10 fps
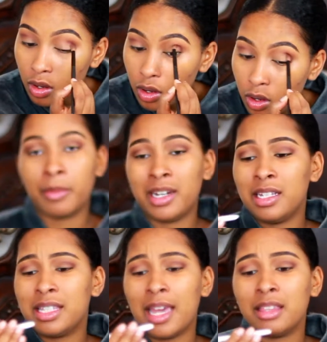I'm
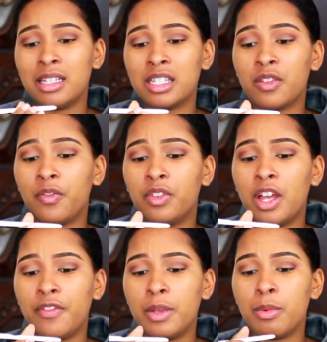gonna take this
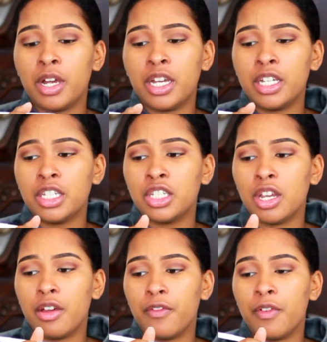fluffy brush
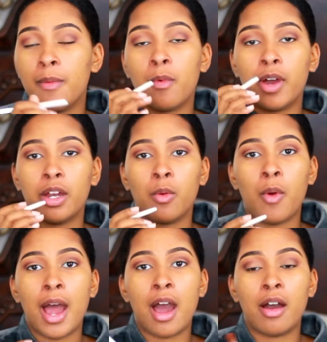from Wet n
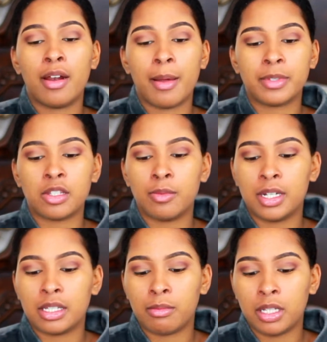Wild. I'm assuming
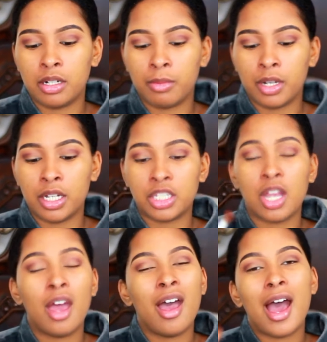it's a blender brush.
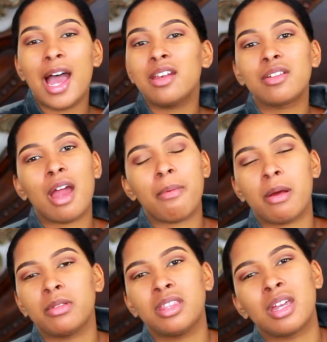I know y'all
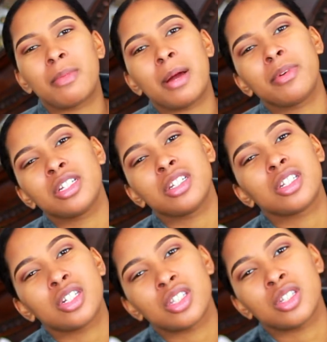probably think my brushes
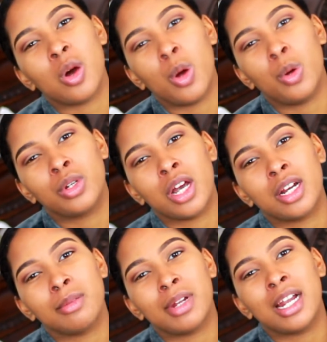are so
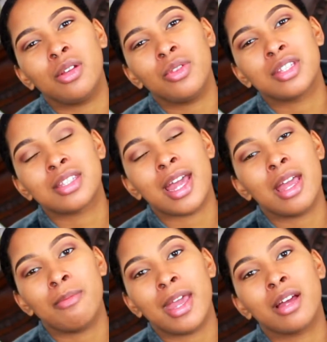dirty, but I do the
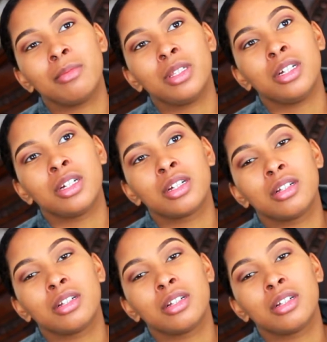same makeup look